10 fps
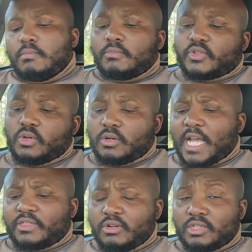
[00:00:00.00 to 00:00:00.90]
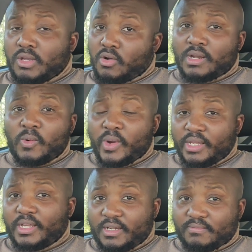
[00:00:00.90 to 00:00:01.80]
So I thought they were gonna
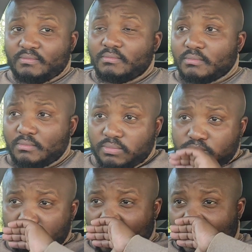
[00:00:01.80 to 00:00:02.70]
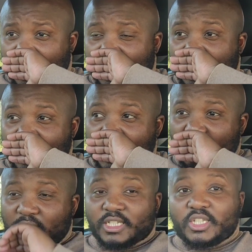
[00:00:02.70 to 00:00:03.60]
win here. Sorry,
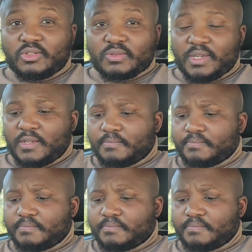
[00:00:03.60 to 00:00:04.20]
excuse me.